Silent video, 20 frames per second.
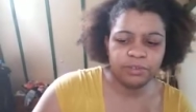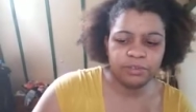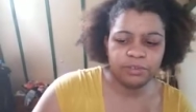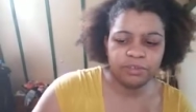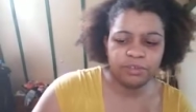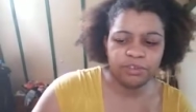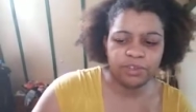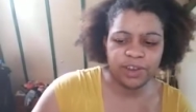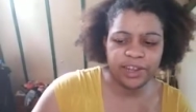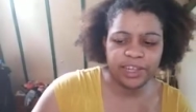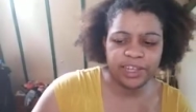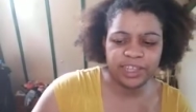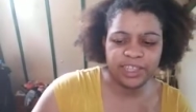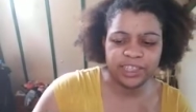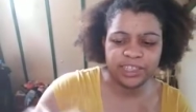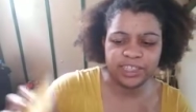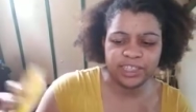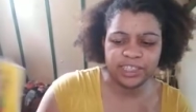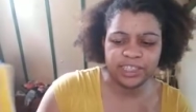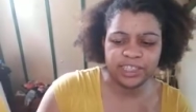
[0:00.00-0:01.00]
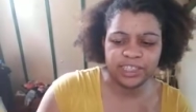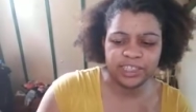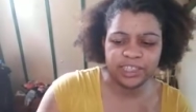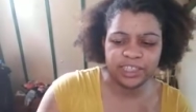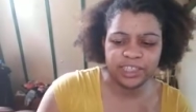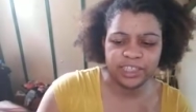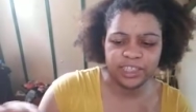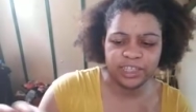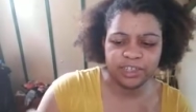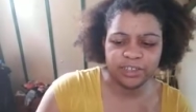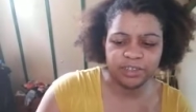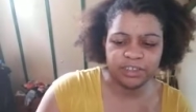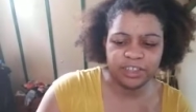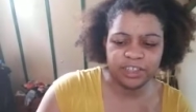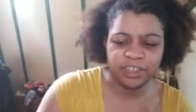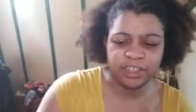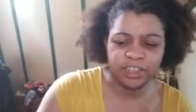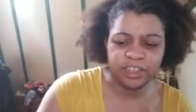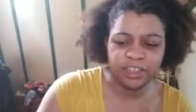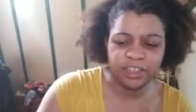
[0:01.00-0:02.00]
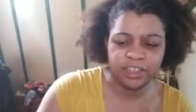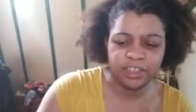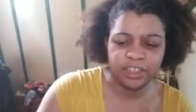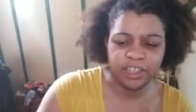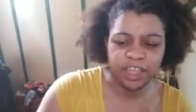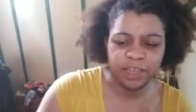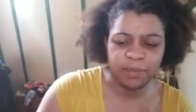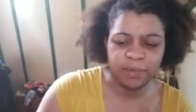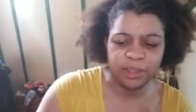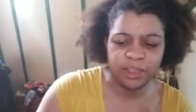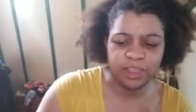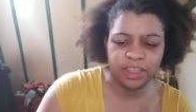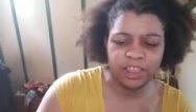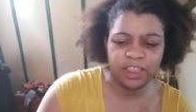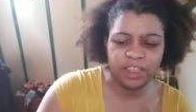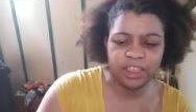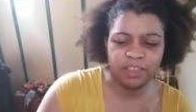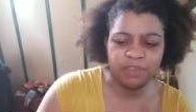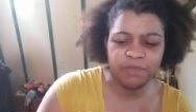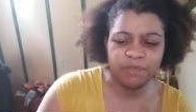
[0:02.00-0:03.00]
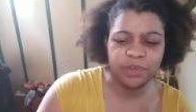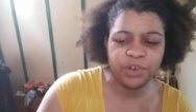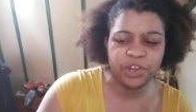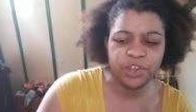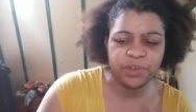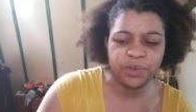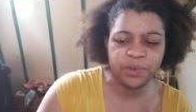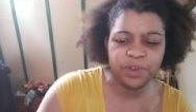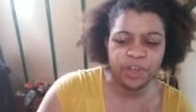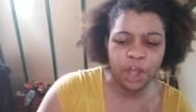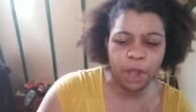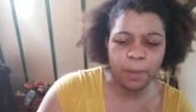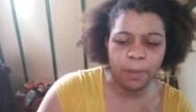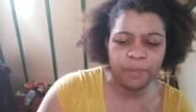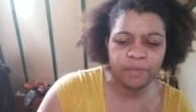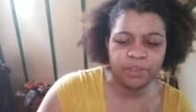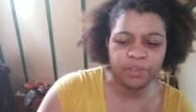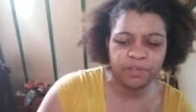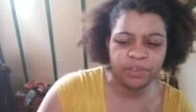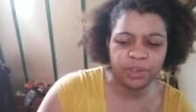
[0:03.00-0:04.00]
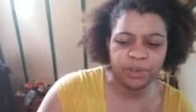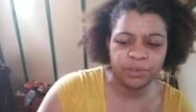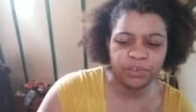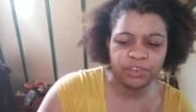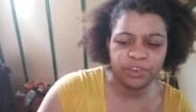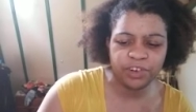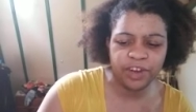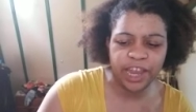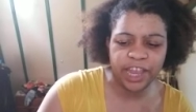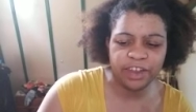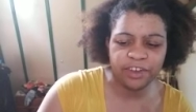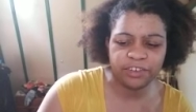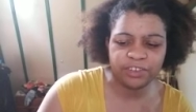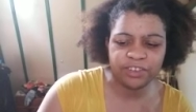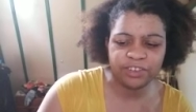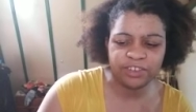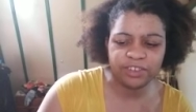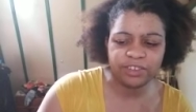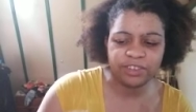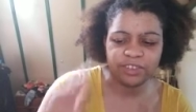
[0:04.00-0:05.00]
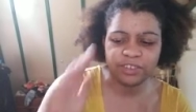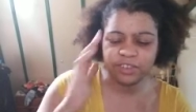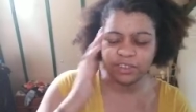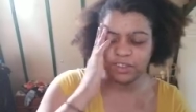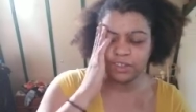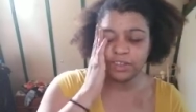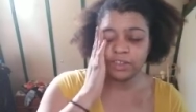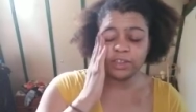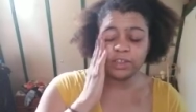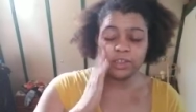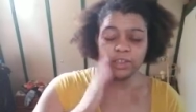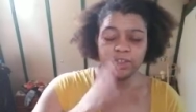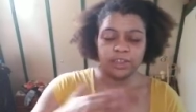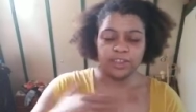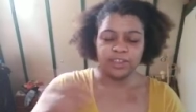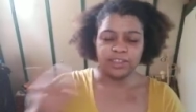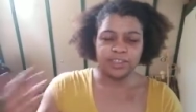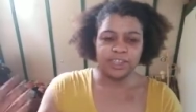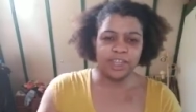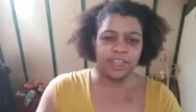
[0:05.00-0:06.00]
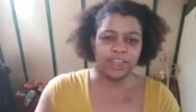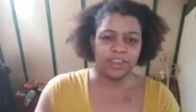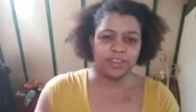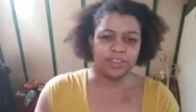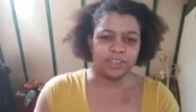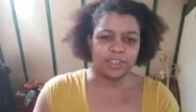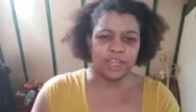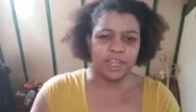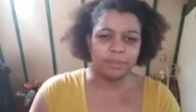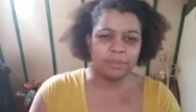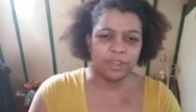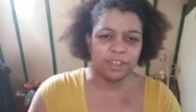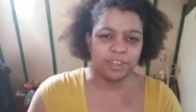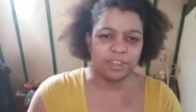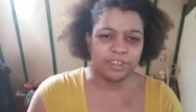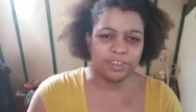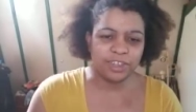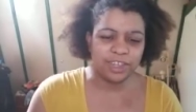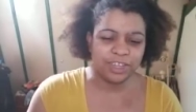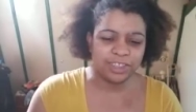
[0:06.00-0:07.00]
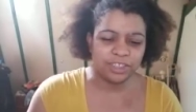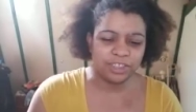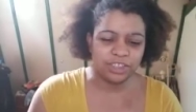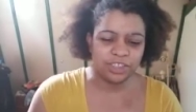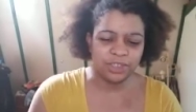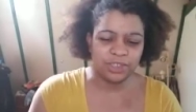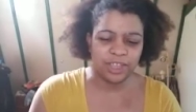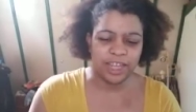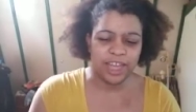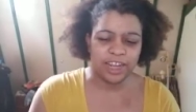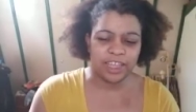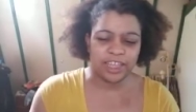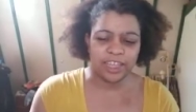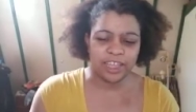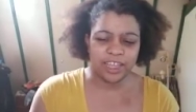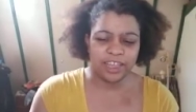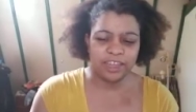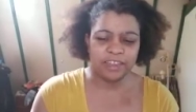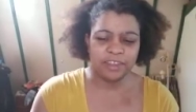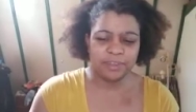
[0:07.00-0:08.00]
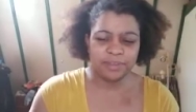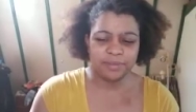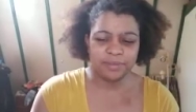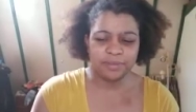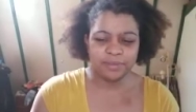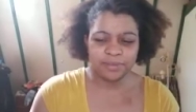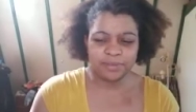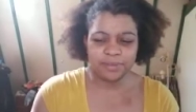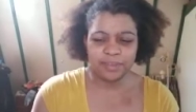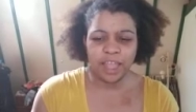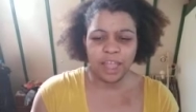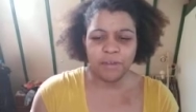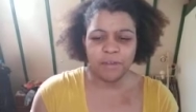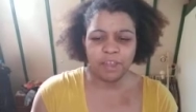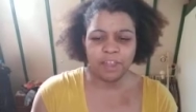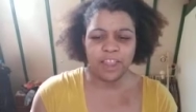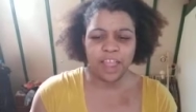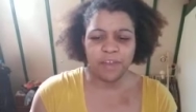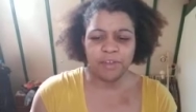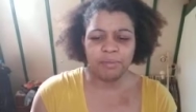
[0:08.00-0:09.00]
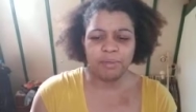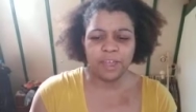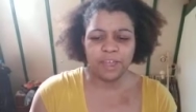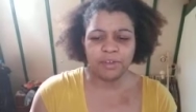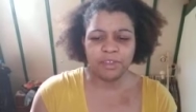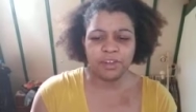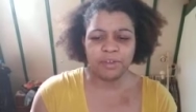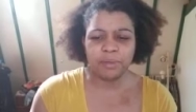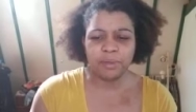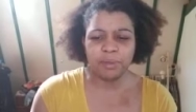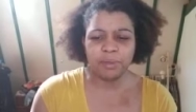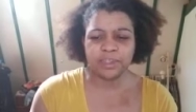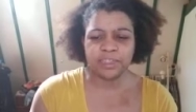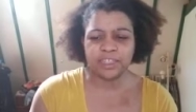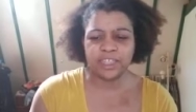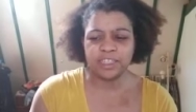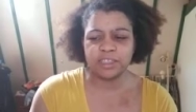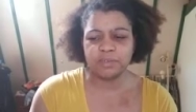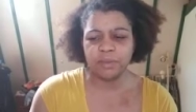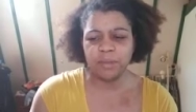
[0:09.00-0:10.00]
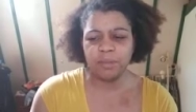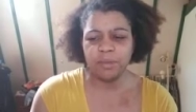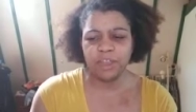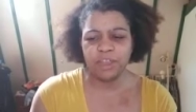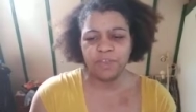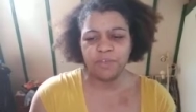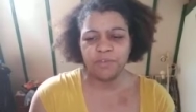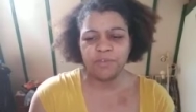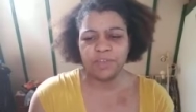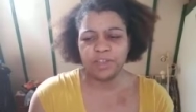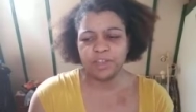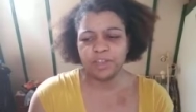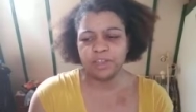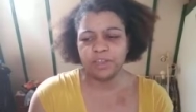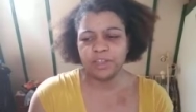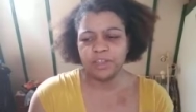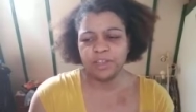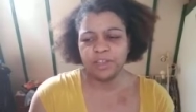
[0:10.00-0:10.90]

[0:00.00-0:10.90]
trying to get with renewed hope of the future and you're just taking your time to learn how to do that again. That, that would make a little bit more sense. Maybe you feel...